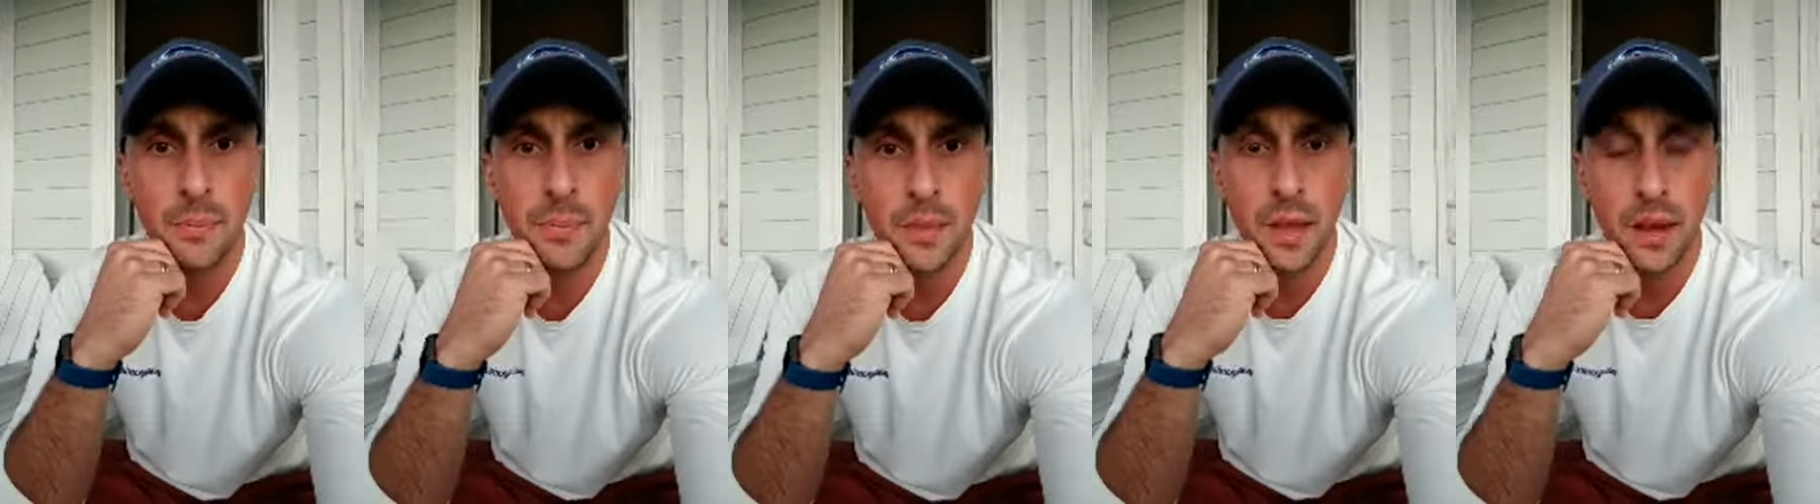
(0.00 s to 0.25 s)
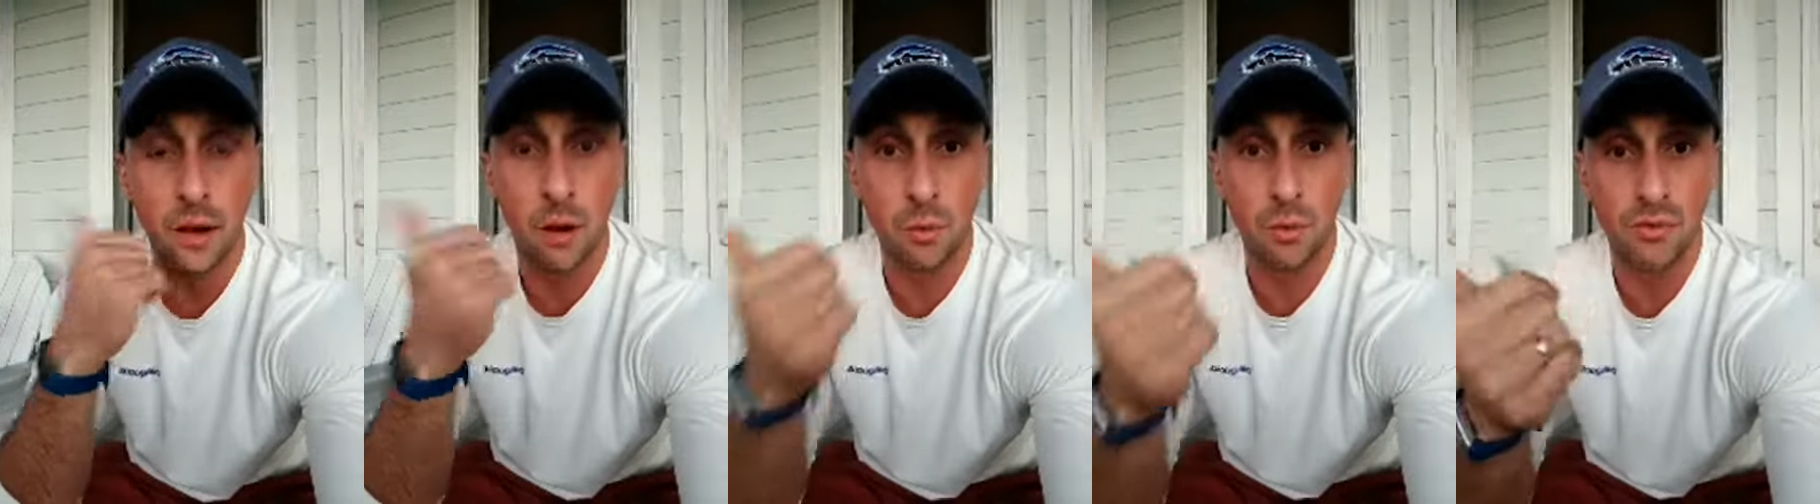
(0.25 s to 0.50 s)

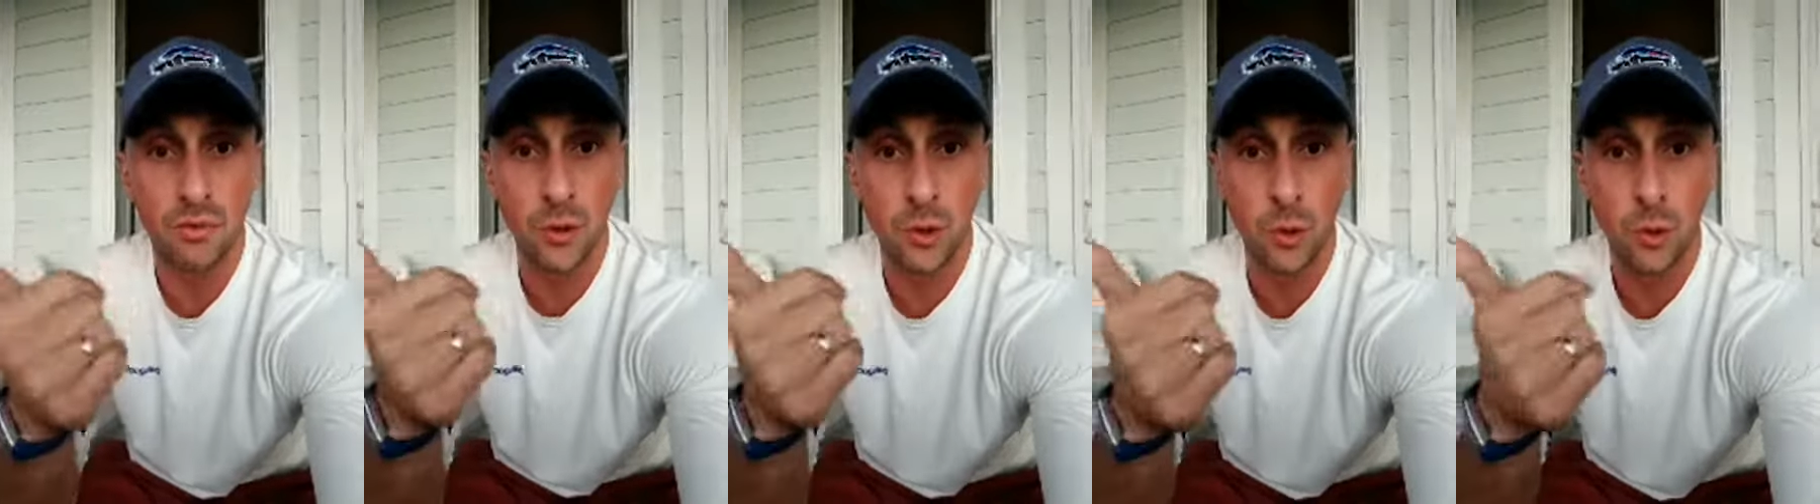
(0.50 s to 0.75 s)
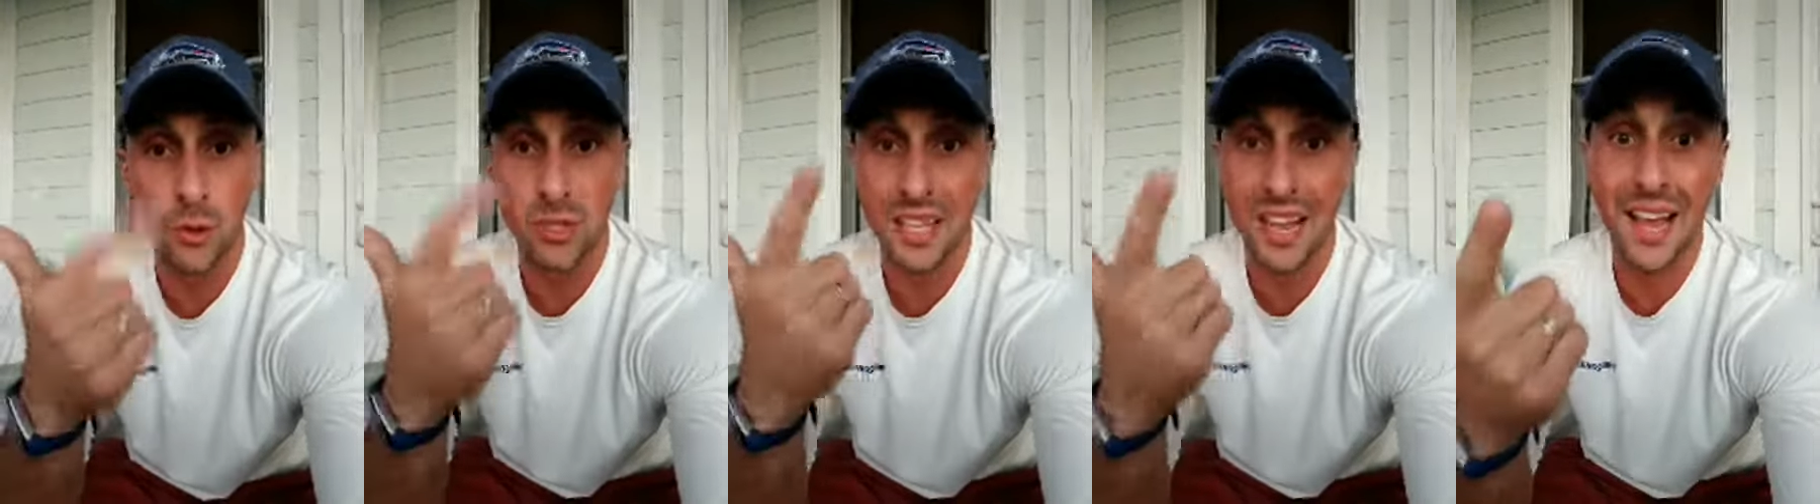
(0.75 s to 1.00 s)
on our
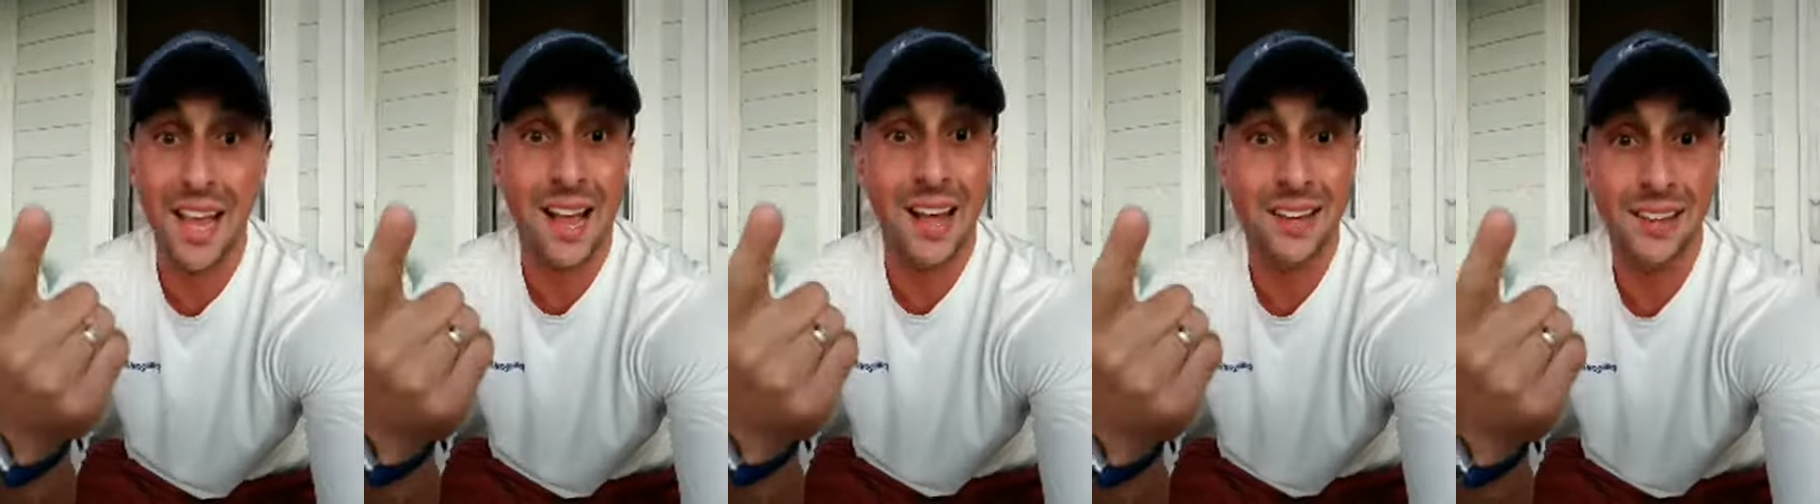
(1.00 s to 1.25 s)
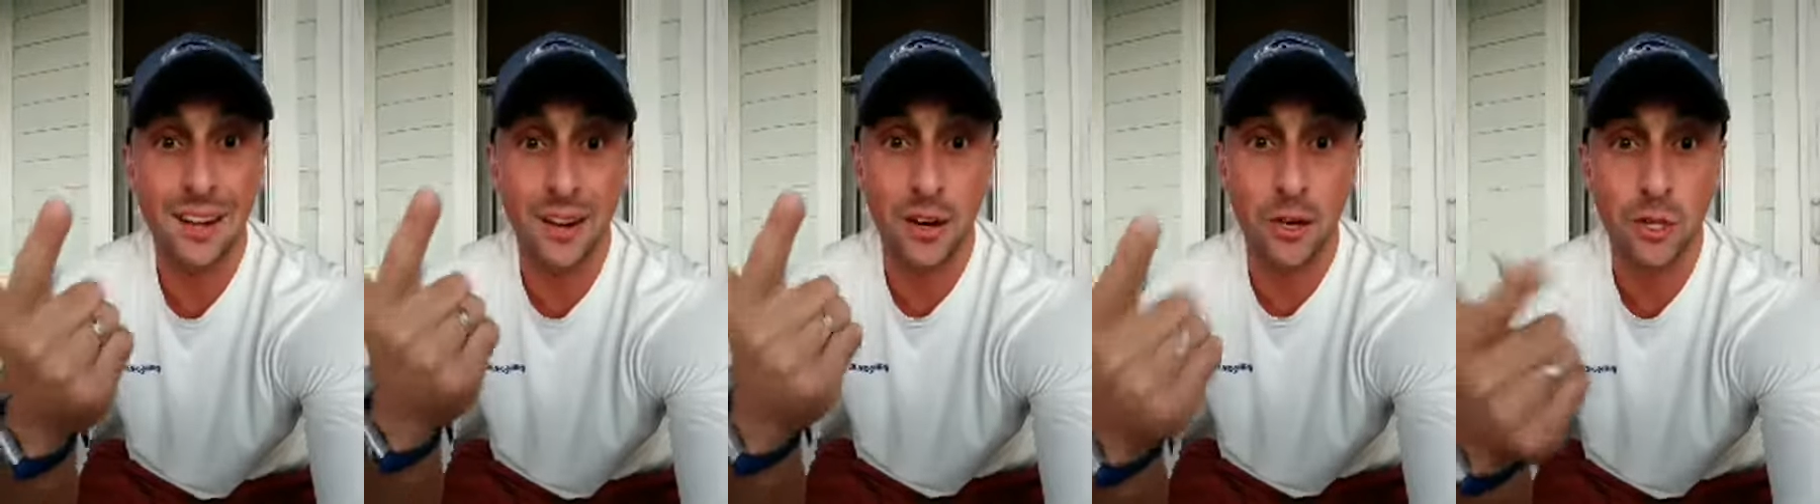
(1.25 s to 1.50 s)
reviews and
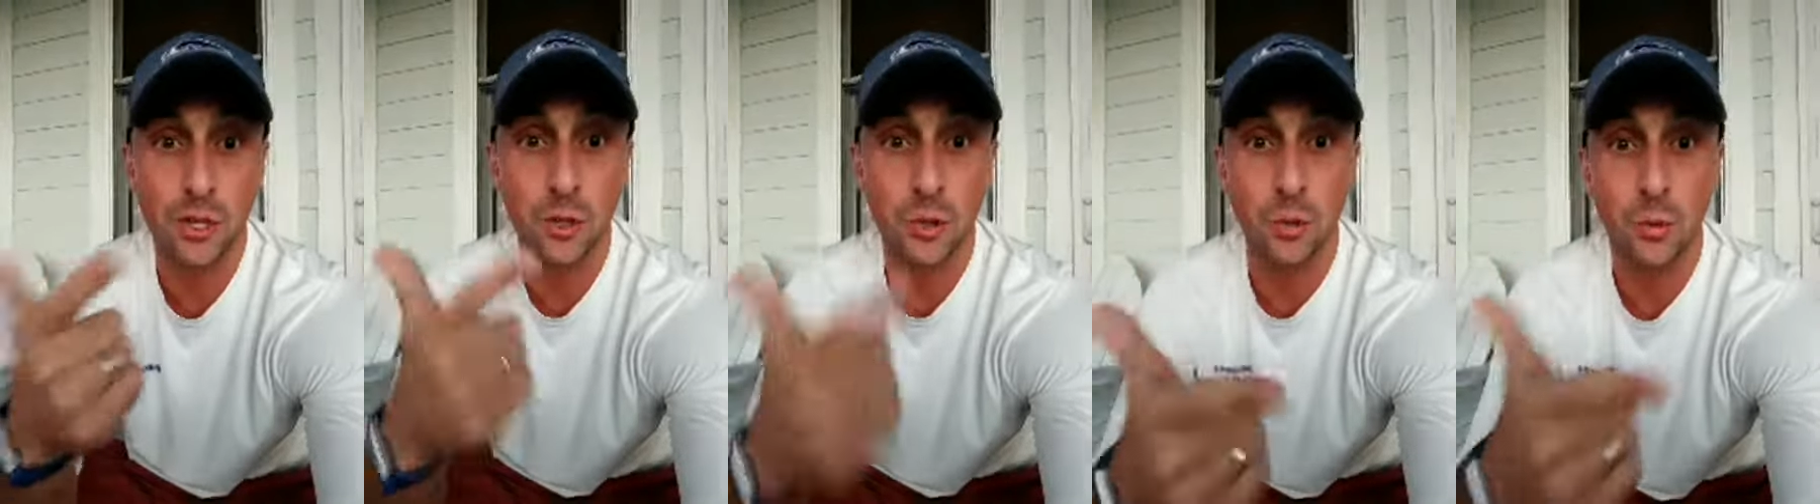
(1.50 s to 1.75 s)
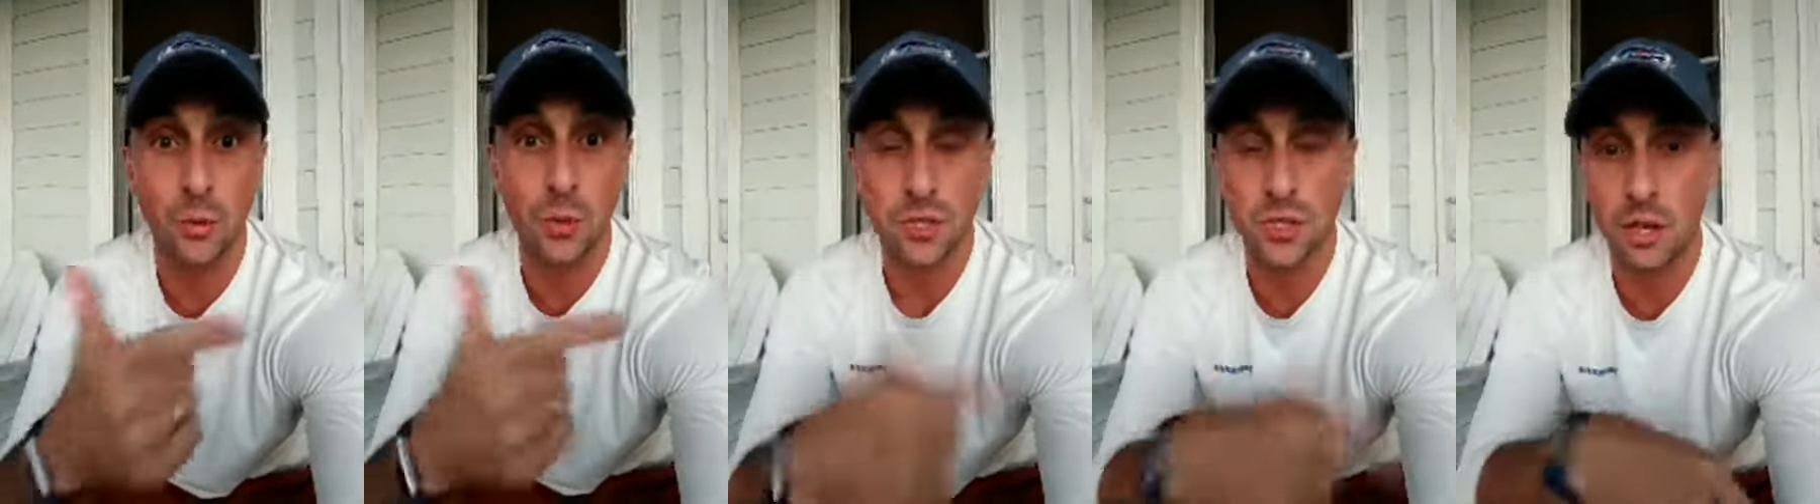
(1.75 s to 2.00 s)
on our
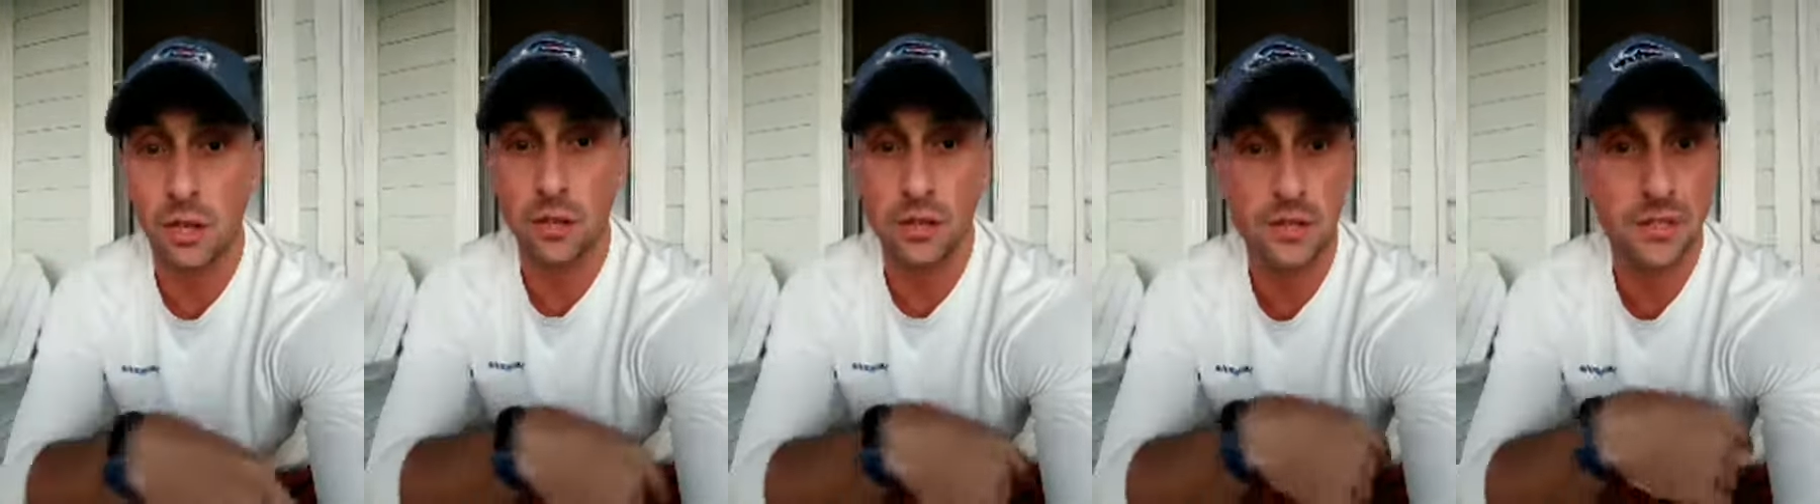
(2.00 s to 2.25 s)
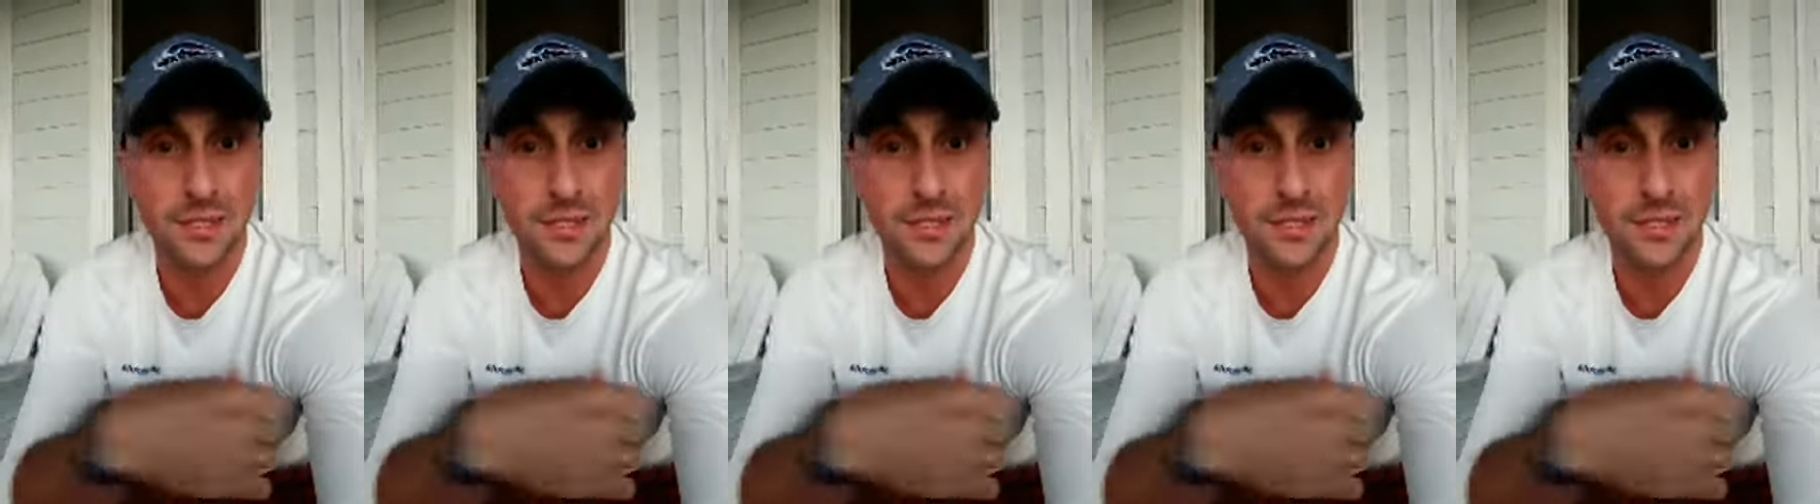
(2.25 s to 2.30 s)
student results.